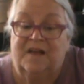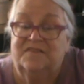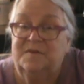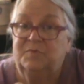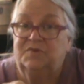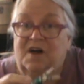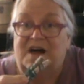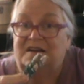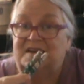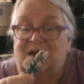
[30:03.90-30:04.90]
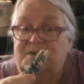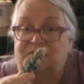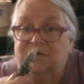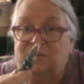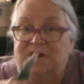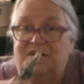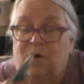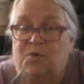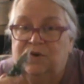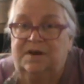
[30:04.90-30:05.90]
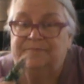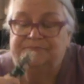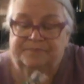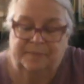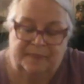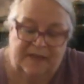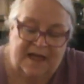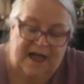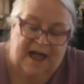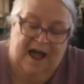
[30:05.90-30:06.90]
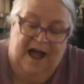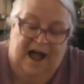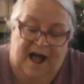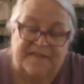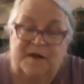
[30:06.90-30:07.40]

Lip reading: a simple knot, however it would hold it. And